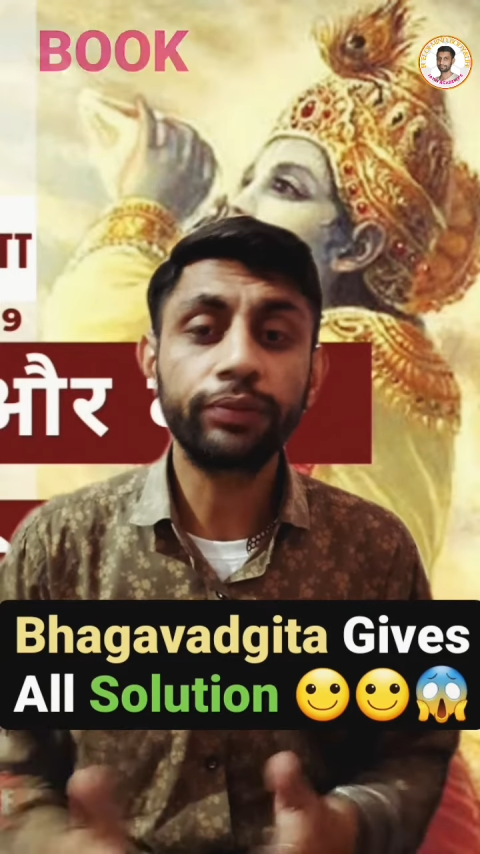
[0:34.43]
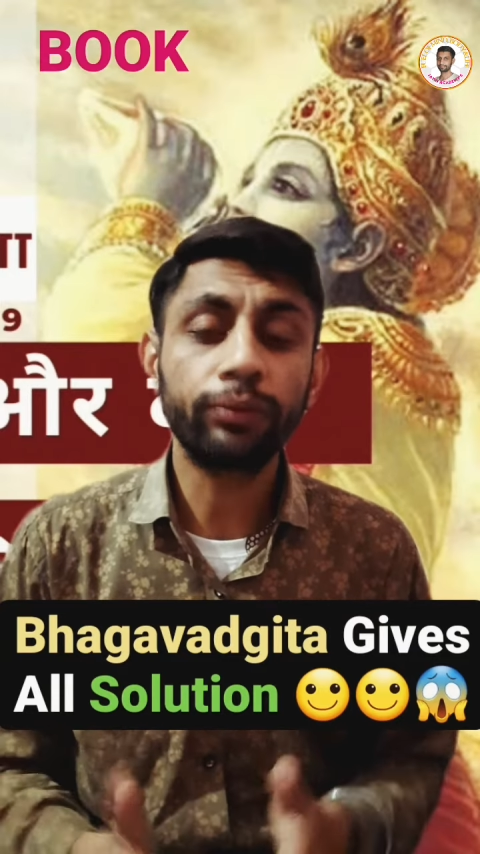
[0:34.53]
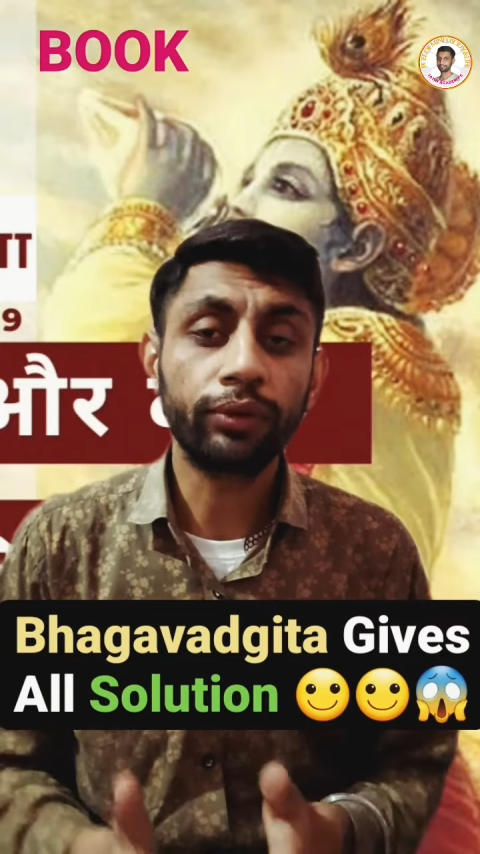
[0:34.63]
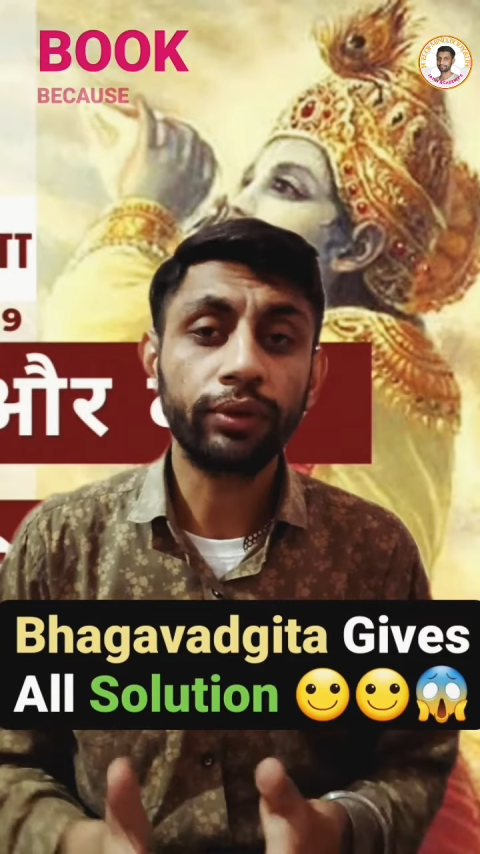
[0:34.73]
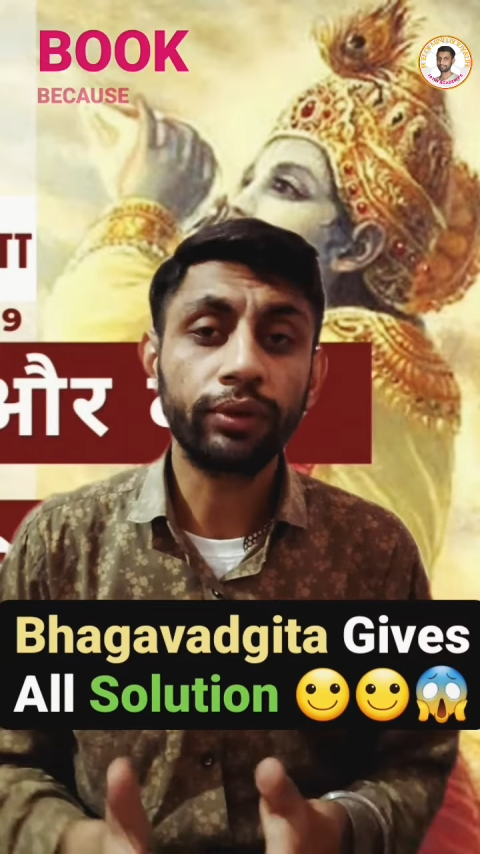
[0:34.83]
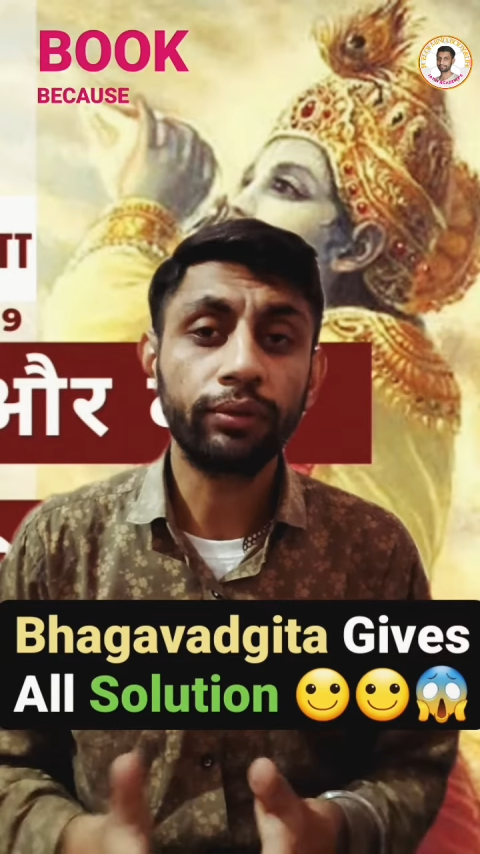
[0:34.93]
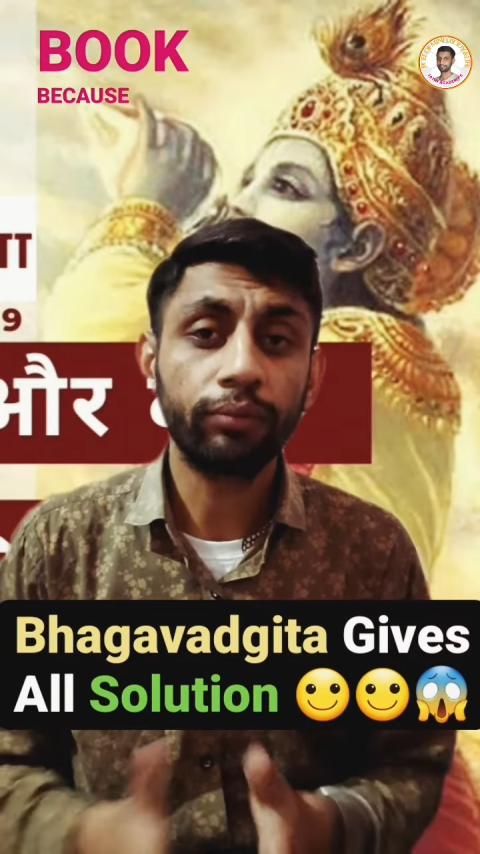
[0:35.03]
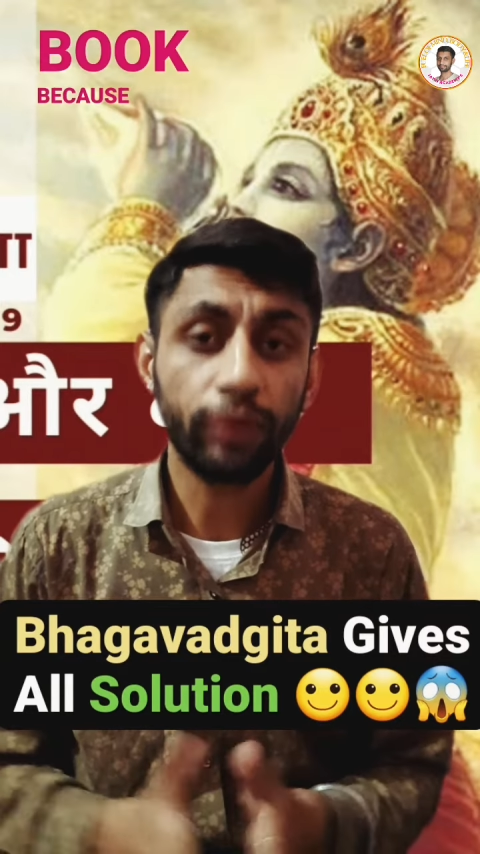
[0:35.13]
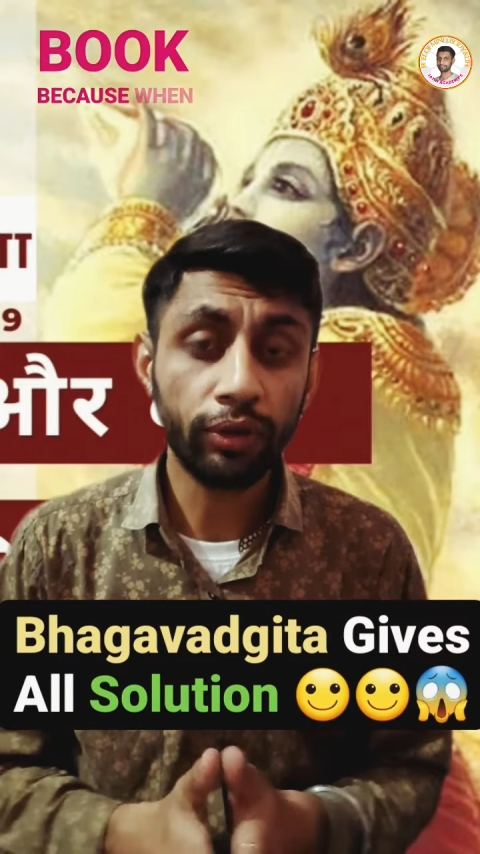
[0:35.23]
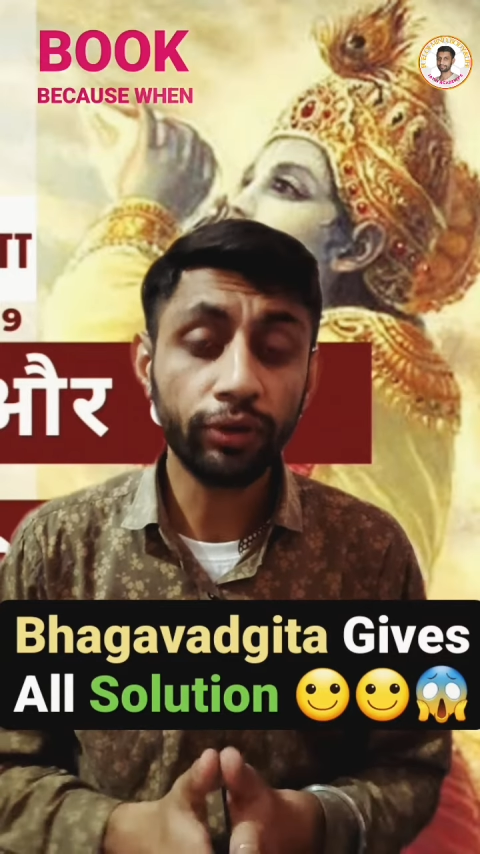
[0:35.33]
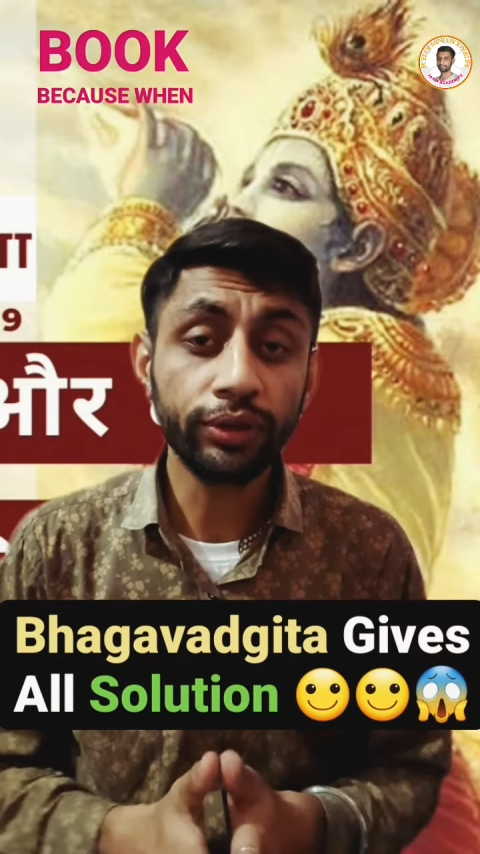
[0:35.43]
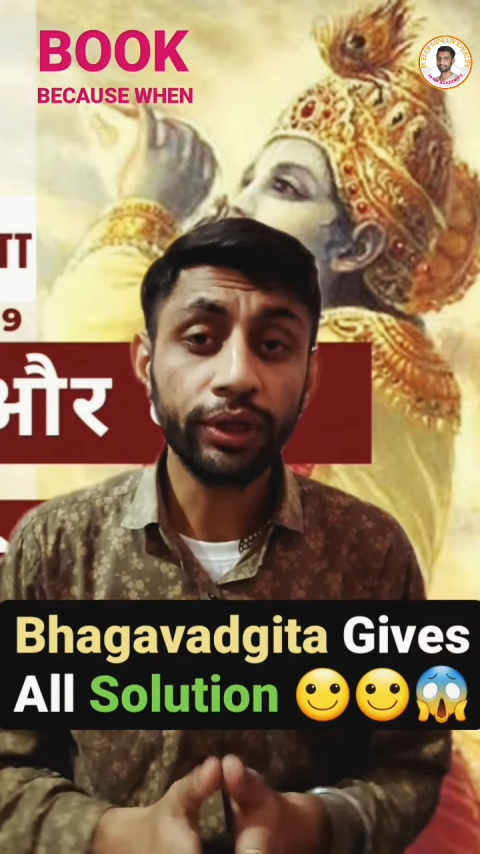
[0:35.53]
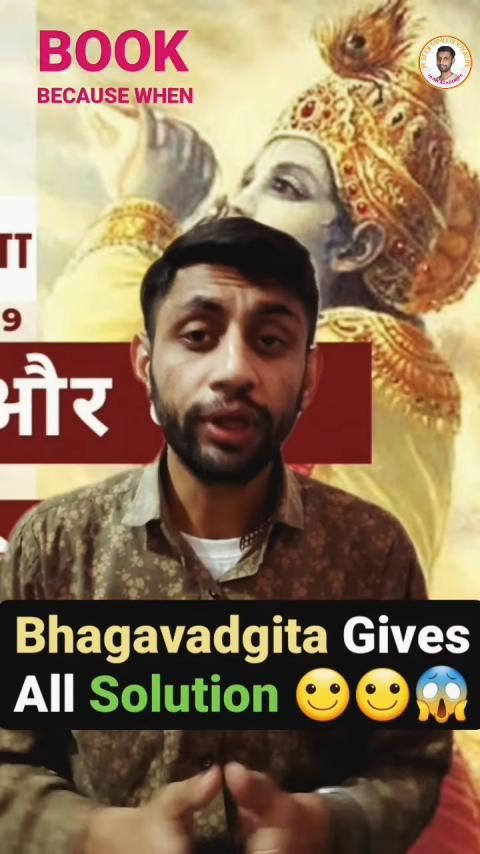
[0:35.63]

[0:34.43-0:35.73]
book, because